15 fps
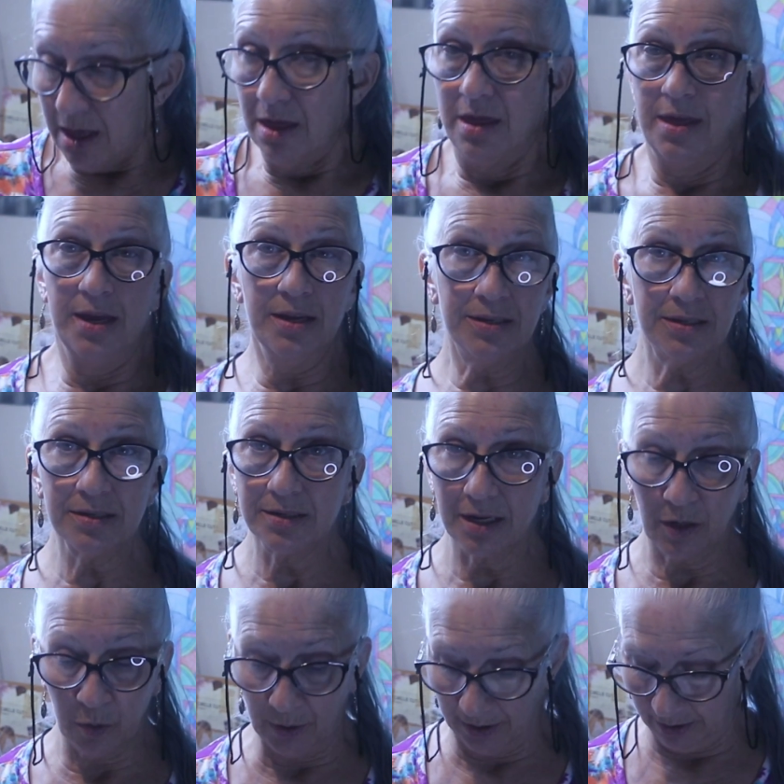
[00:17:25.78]
This is
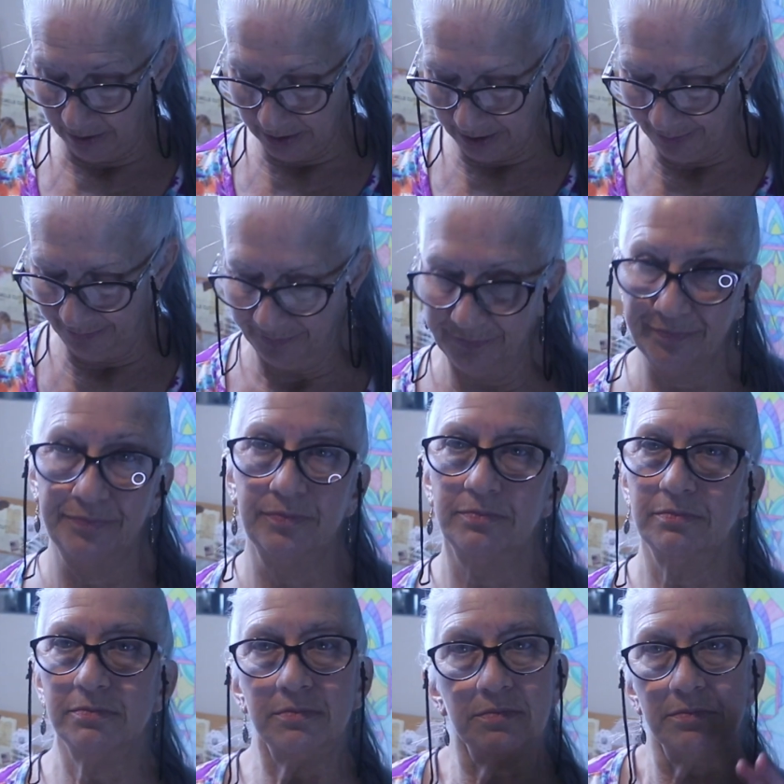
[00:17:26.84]
a quilt.
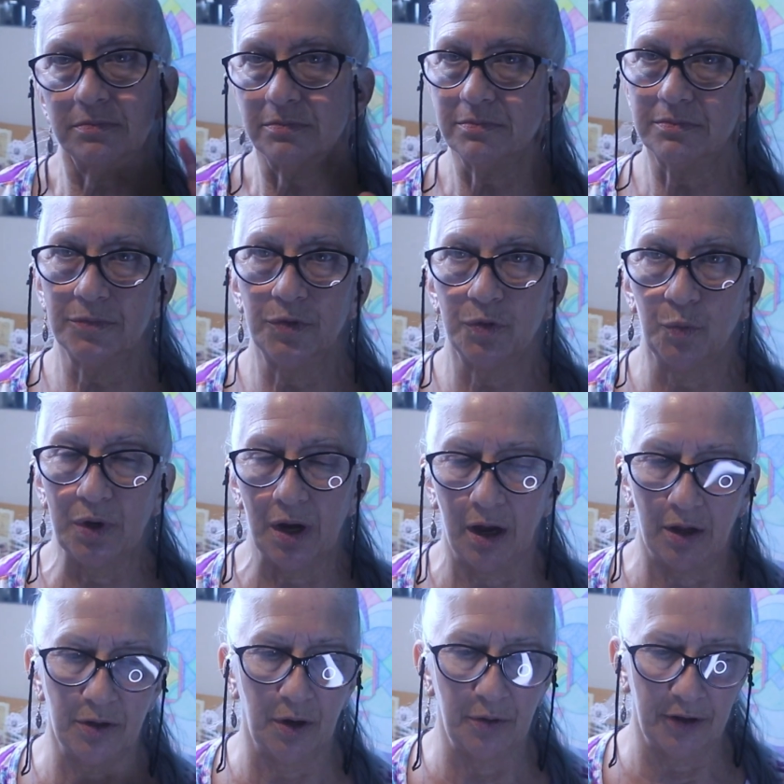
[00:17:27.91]
We
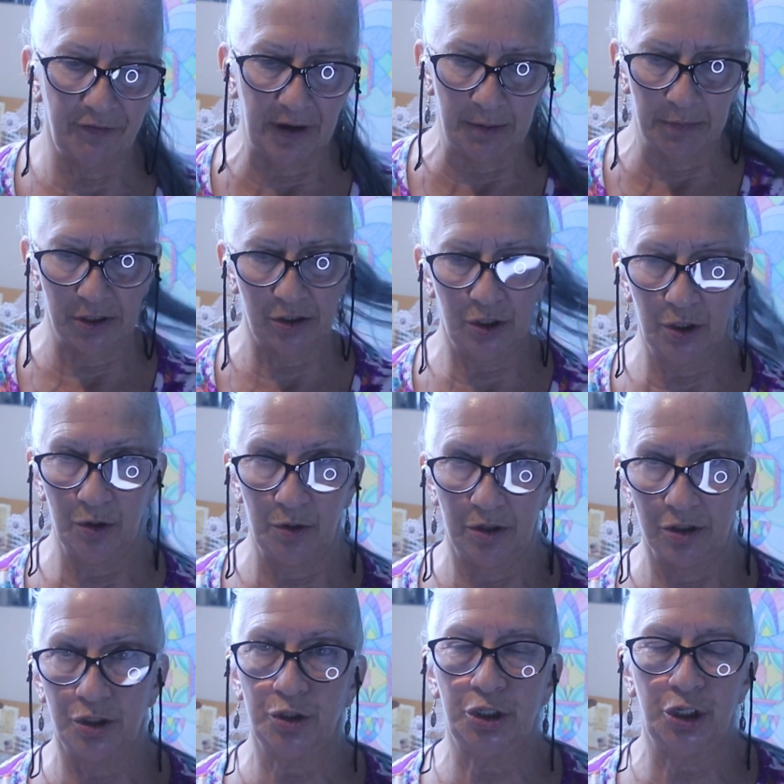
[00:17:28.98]
all know the famous term
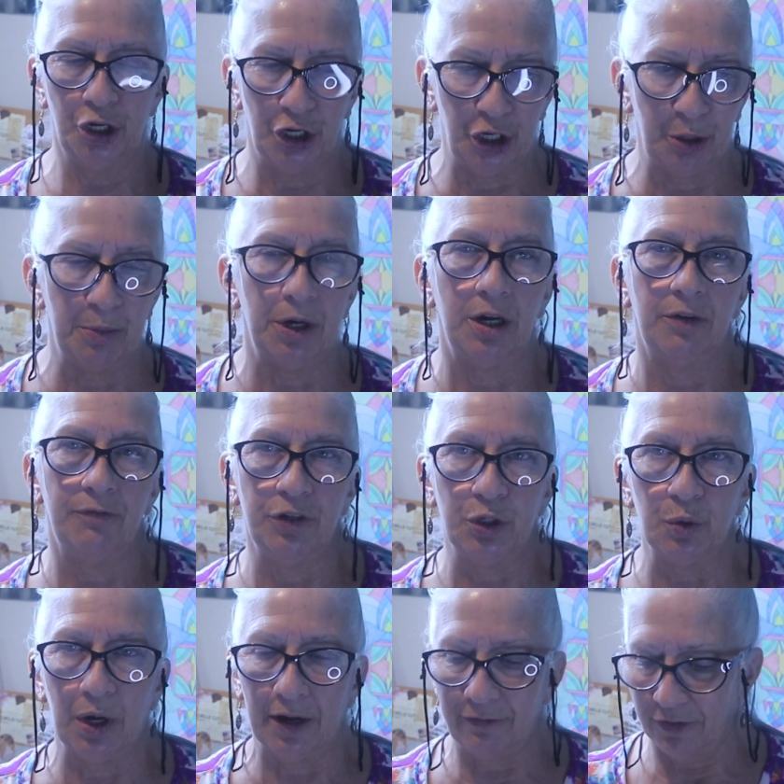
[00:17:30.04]
of
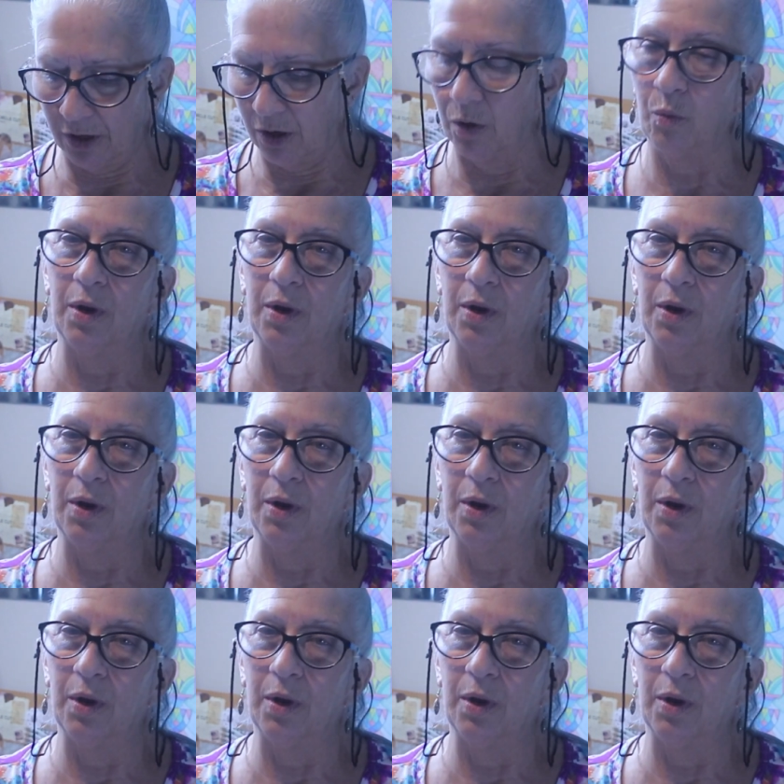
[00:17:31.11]
UFO.